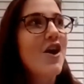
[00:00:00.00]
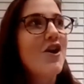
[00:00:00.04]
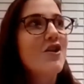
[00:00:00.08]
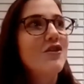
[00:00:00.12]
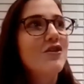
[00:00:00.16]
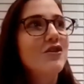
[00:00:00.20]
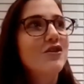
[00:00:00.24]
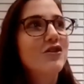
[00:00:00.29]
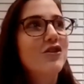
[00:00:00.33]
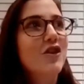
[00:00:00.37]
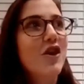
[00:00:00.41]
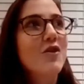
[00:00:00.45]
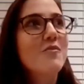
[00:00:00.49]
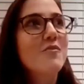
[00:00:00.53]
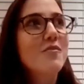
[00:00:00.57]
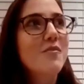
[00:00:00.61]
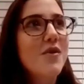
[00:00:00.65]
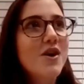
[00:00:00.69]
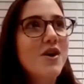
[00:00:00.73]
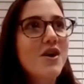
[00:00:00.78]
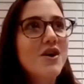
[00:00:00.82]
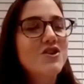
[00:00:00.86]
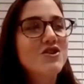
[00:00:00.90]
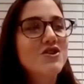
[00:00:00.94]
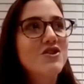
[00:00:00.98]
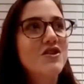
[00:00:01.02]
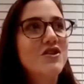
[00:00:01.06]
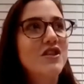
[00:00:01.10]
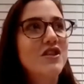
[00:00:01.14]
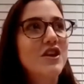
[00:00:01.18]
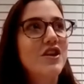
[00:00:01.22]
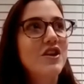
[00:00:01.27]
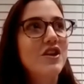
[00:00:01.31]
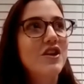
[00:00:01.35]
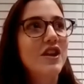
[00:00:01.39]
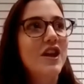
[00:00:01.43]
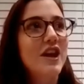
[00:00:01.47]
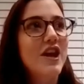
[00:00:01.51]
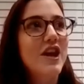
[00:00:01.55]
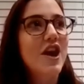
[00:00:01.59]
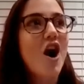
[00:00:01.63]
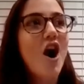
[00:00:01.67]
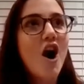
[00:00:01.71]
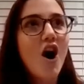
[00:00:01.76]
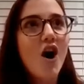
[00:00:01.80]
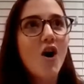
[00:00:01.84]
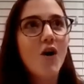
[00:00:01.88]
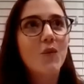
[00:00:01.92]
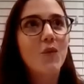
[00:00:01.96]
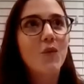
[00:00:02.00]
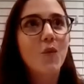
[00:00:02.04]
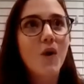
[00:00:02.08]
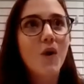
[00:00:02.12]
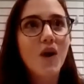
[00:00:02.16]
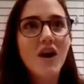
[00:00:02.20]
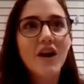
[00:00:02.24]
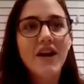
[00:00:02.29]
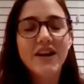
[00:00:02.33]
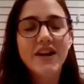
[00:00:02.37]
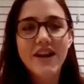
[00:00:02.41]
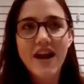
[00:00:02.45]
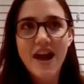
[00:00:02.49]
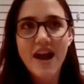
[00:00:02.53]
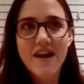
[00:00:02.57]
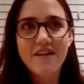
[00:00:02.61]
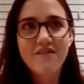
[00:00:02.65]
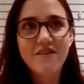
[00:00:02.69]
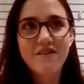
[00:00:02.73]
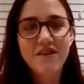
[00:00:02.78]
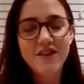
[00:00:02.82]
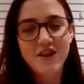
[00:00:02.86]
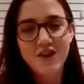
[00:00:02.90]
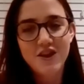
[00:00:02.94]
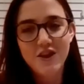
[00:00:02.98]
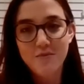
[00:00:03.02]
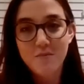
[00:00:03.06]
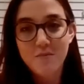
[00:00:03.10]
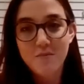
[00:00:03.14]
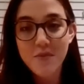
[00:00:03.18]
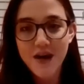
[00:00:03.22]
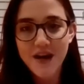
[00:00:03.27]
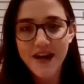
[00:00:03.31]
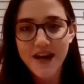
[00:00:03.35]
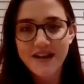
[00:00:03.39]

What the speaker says: so much that like hard work and effort that you put